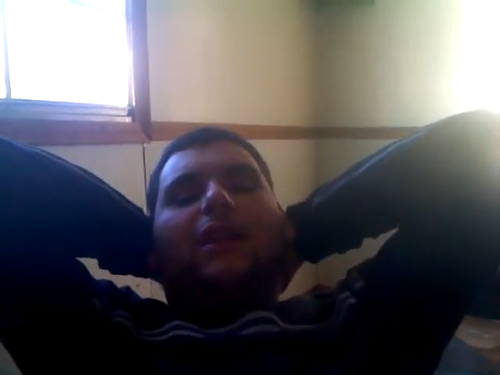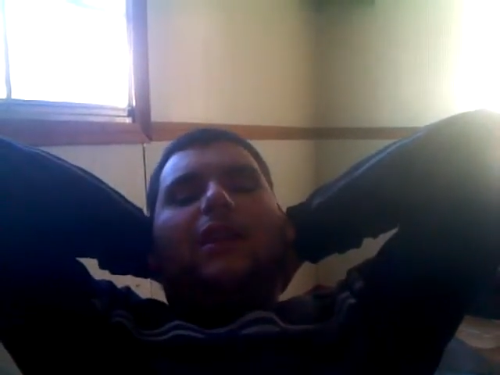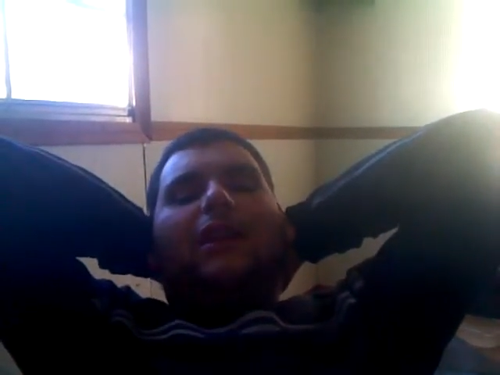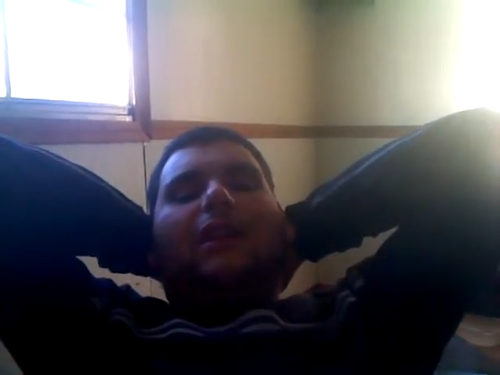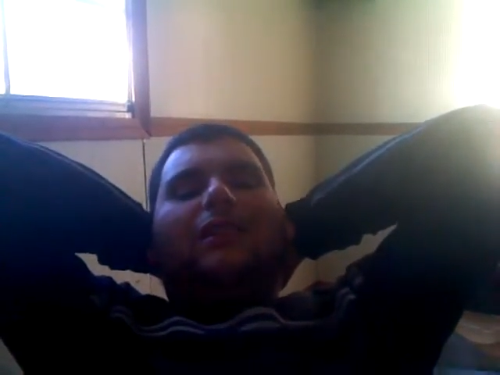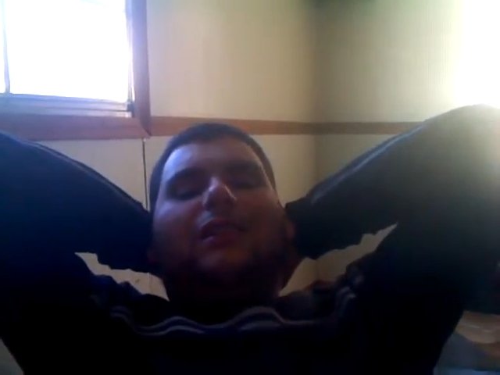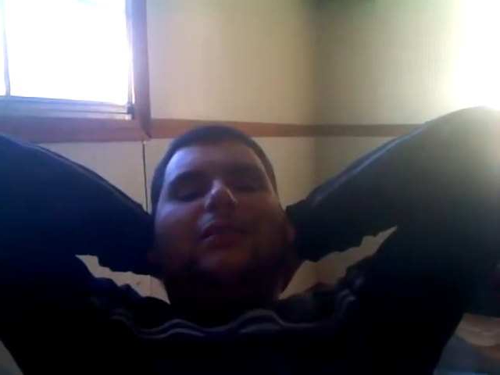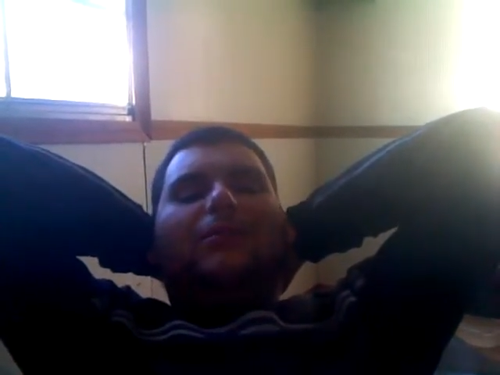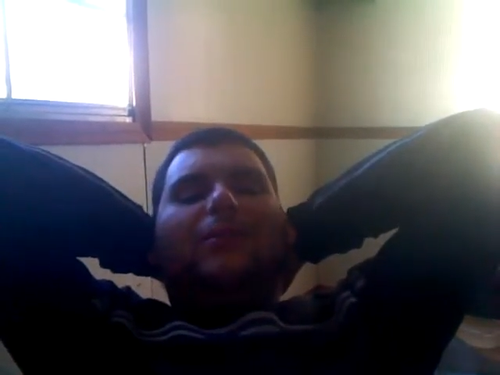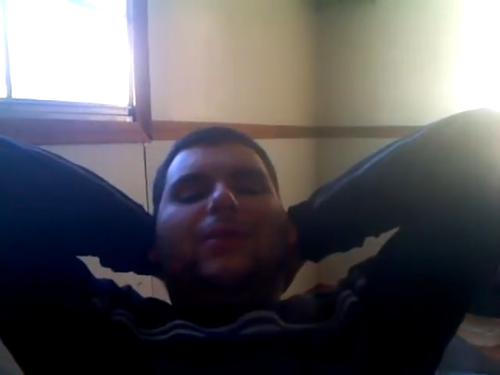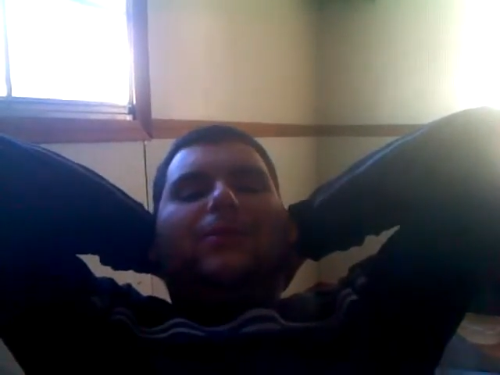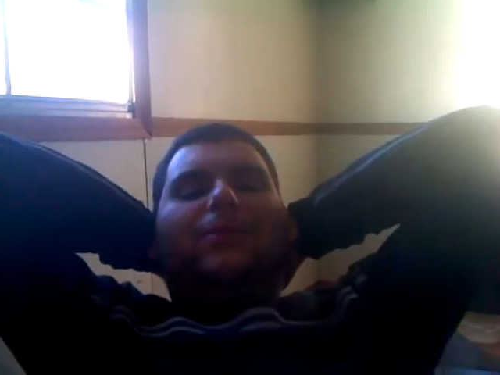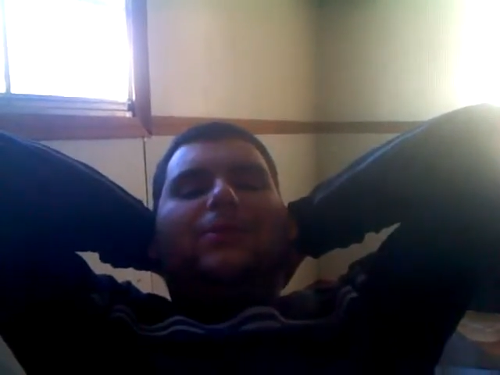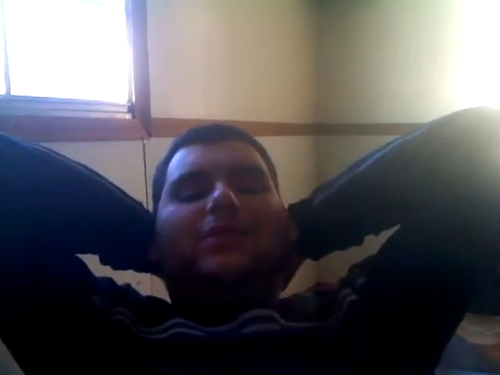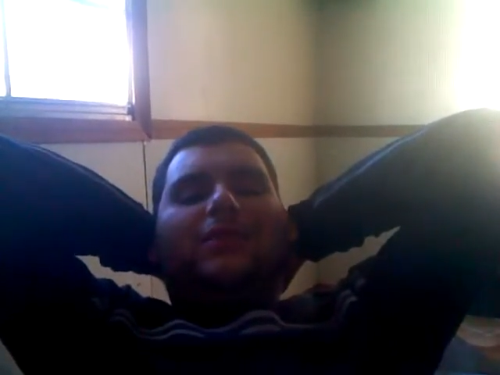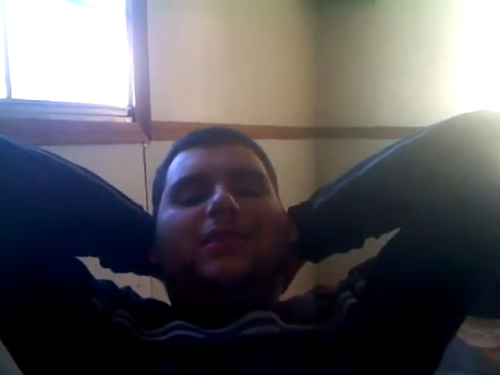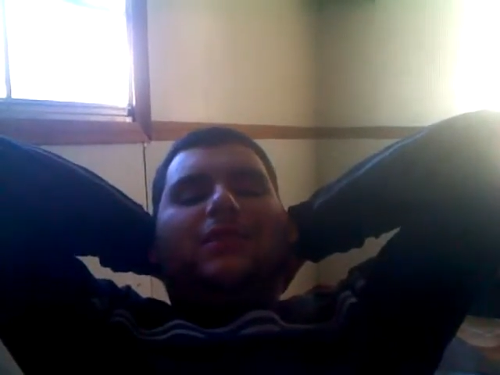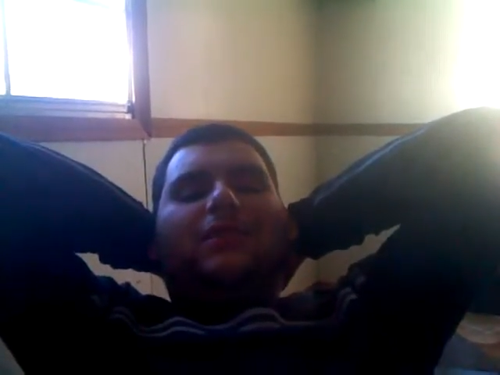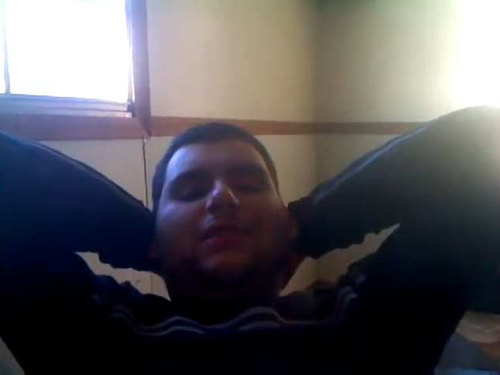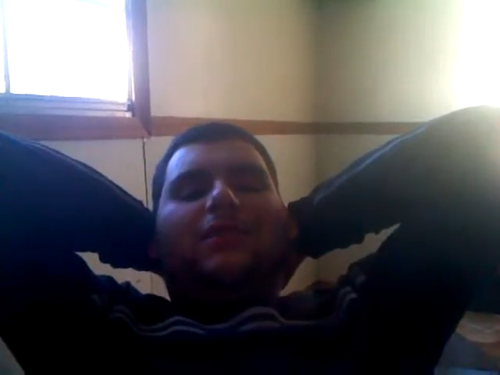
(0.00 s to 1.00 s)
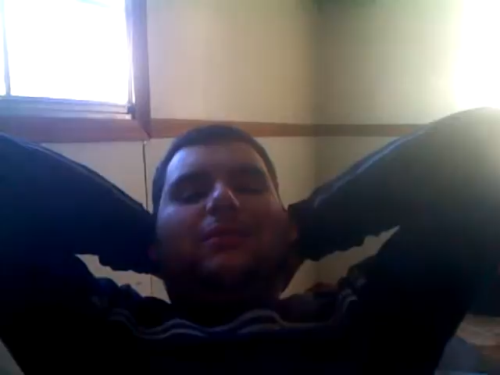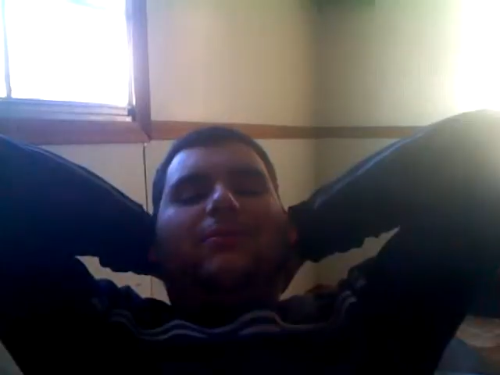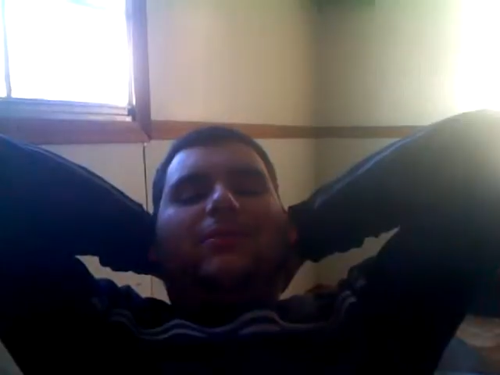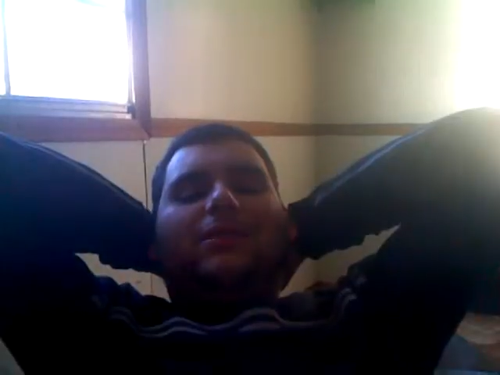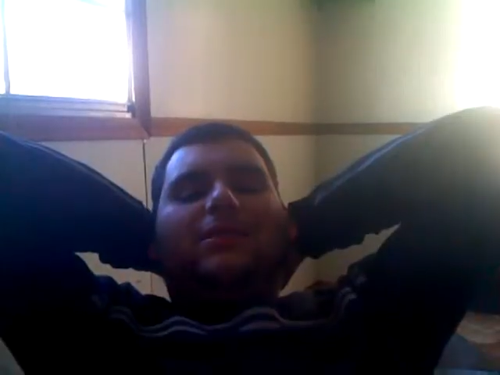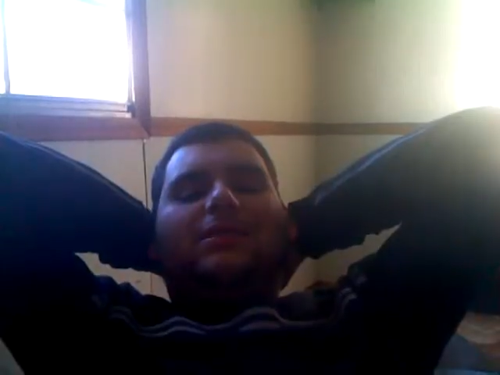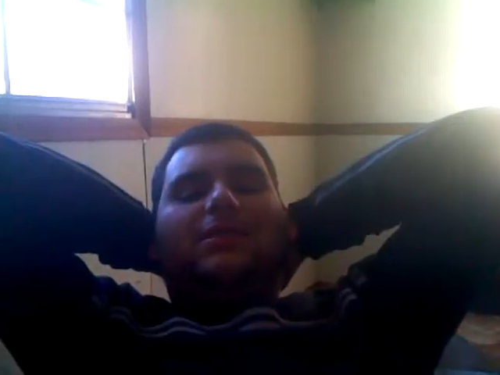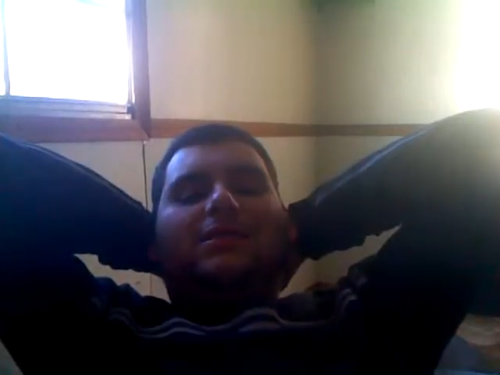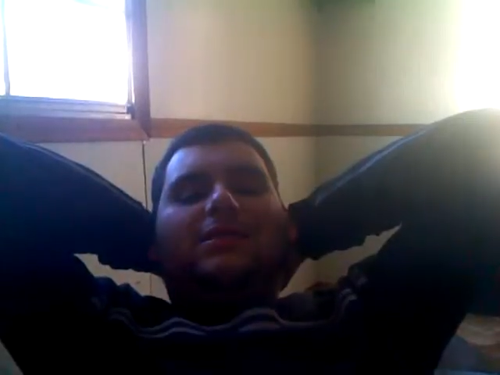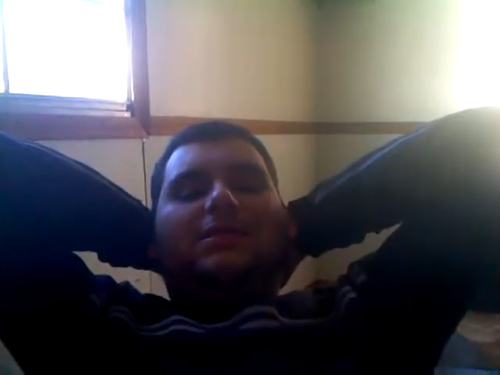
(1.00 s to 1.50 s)
Kane, a lot of people saying that
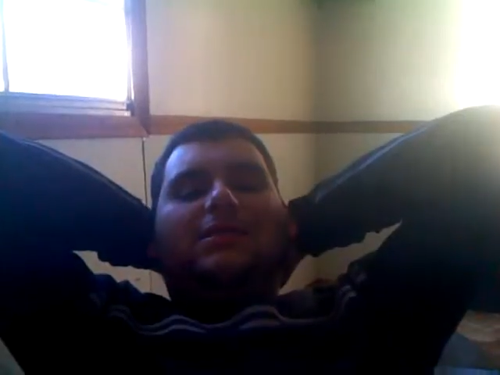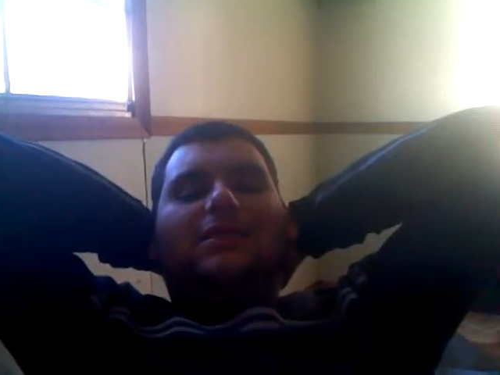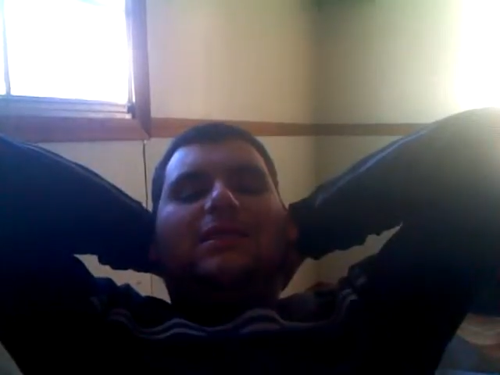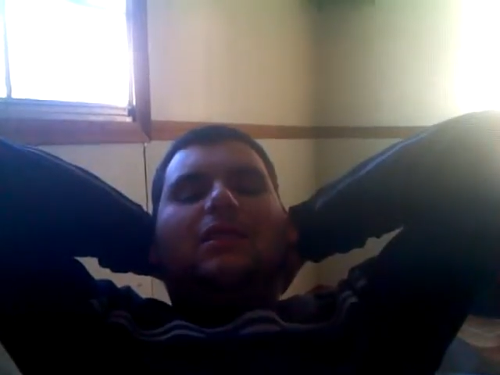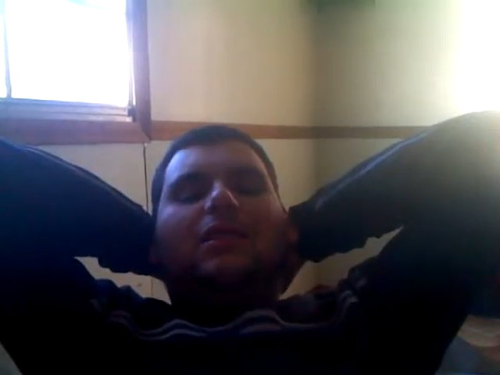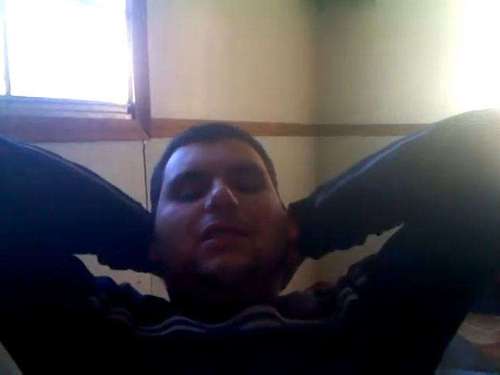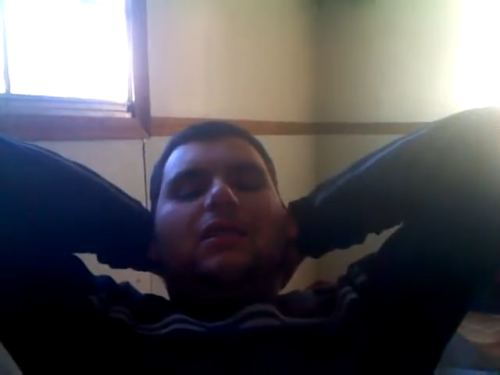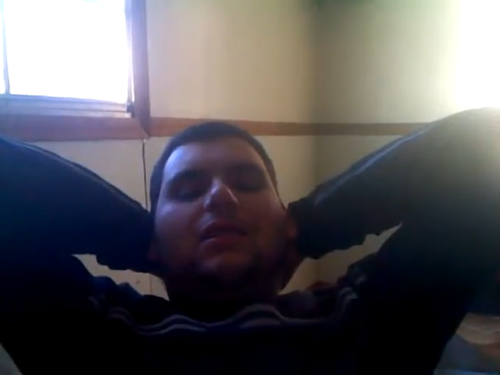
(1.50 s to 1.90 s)
Abyss is